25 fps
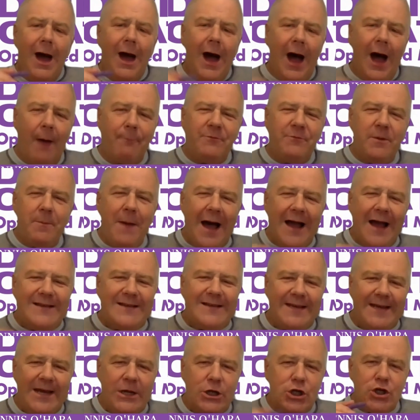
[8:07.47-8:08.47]
Optimize
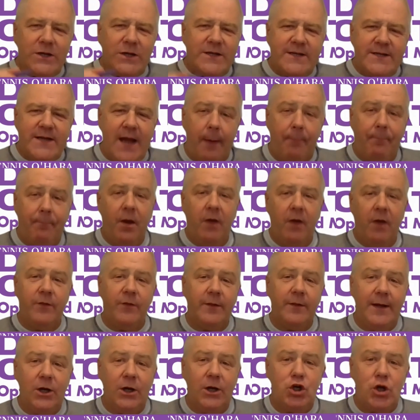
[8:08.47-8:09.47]
each step of the
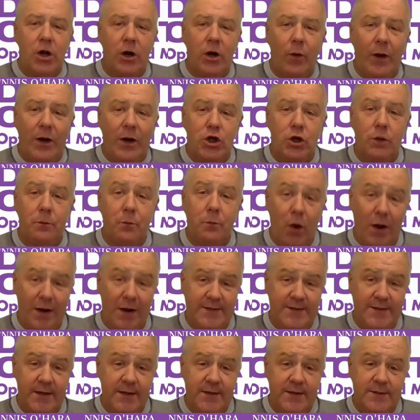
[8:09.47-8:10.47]
lead generation
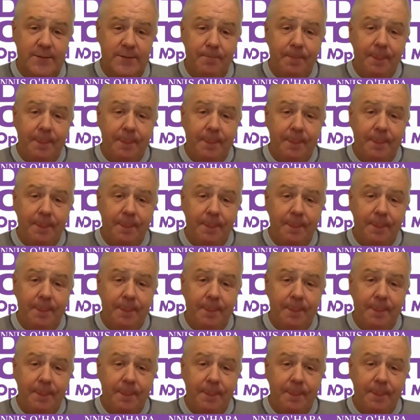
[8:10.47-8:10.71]
process.